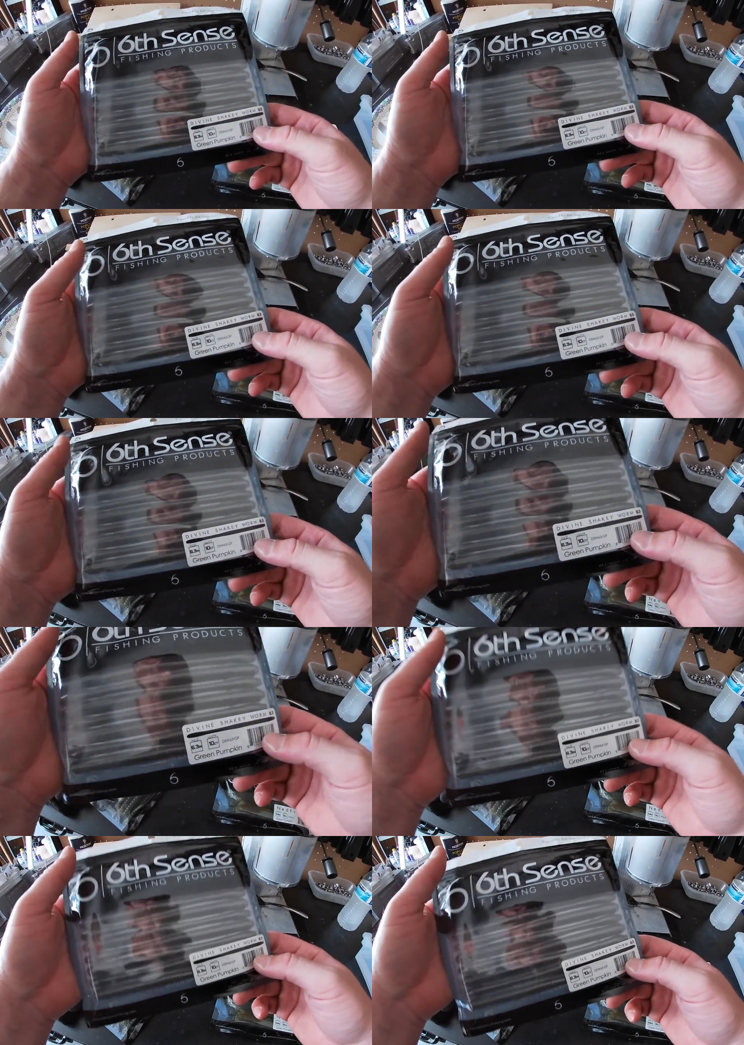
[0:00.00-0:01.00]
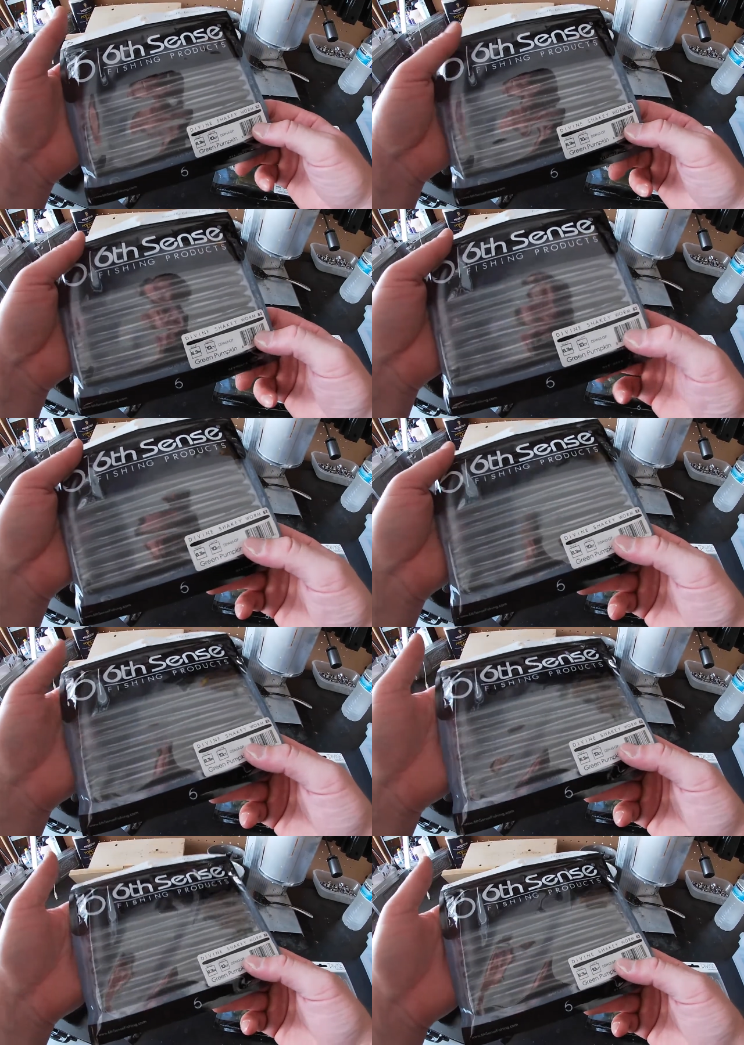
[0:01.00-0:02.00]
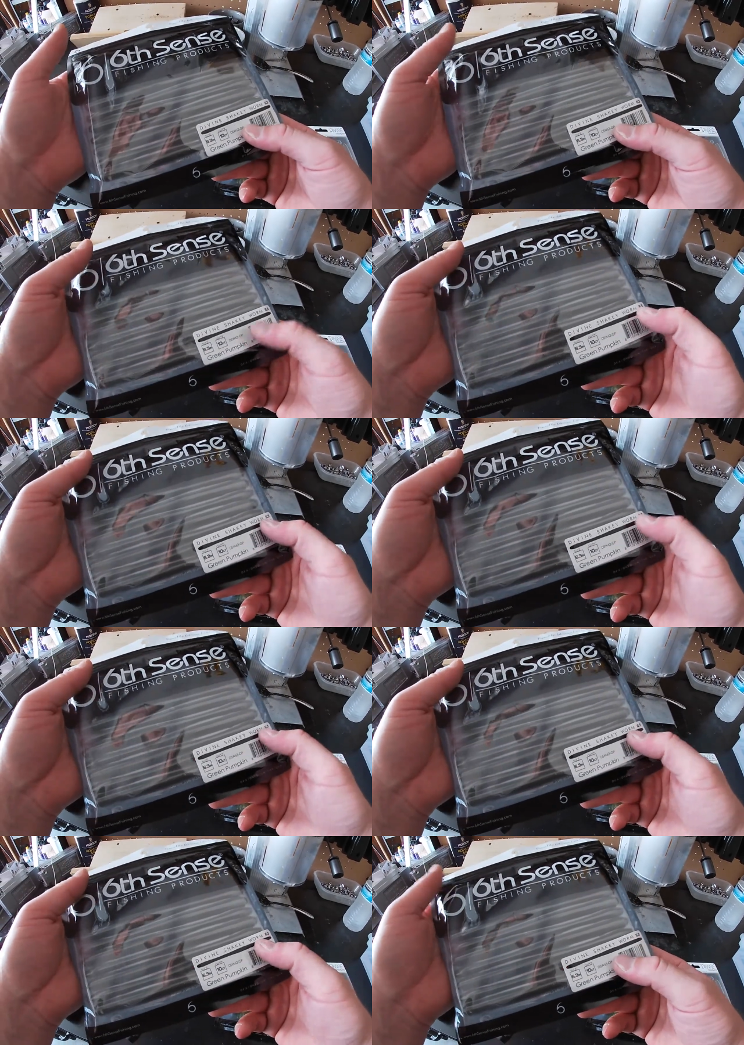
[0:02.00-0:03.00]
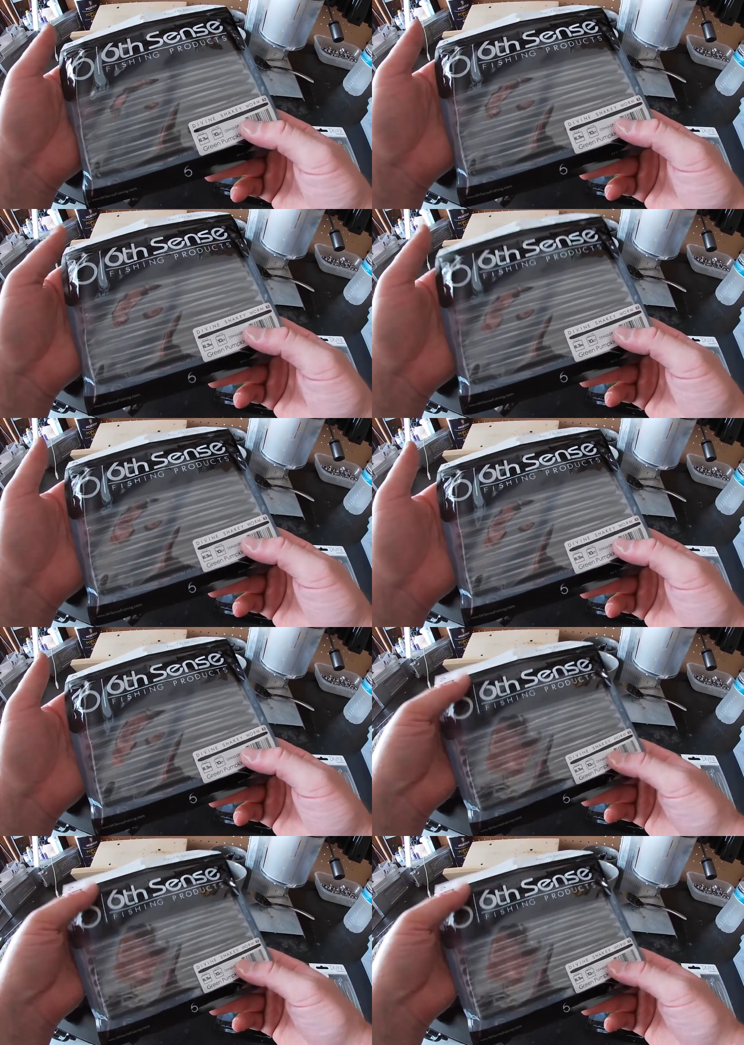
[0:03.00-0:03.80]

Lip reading: Nobody's mouth can be seen.